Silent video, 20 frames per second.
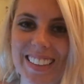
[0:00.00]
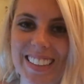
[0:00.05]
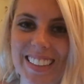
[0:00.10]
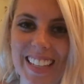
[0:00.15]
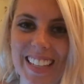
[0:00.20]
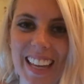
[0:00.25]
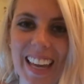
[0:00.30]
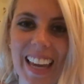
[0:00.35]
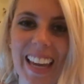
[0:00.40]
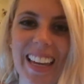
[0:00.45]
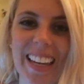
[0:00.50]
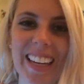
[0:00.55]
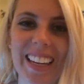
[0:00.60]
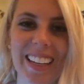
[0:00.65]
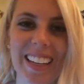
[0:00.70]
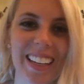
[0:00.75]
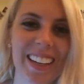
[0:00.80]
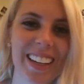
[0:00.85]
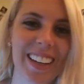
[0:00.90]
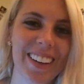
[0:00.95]
Today,
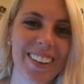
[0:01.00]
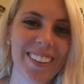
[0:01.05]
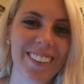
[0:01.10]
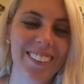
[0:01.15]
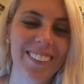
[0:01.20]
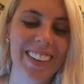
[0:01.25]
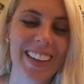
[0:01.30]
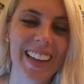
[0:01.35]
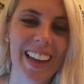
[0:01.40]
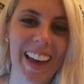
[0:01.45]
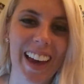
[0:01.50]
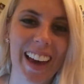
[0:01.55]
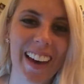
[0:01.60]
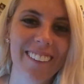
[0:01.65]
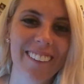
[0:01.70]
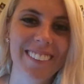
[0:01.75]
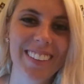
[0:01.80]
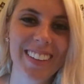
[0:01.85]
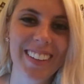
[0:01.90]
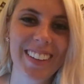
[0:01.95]
we
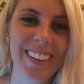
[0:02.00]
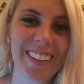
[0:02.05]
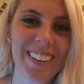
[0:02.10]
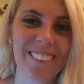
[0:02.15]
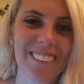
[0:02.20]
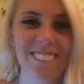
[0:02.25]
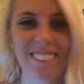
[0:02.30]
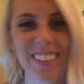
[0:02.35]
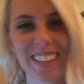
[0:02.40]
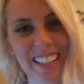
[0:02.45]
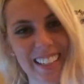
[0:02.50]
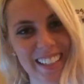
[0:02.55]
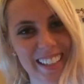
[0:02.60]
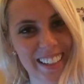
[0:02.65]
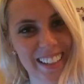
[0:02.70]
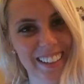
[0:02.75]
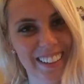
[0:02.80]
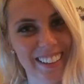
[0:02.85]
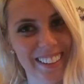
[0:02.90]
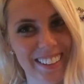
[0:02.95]
have a new
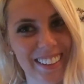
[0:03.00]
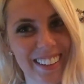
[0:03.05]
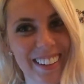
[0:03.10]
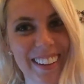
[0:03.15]
video.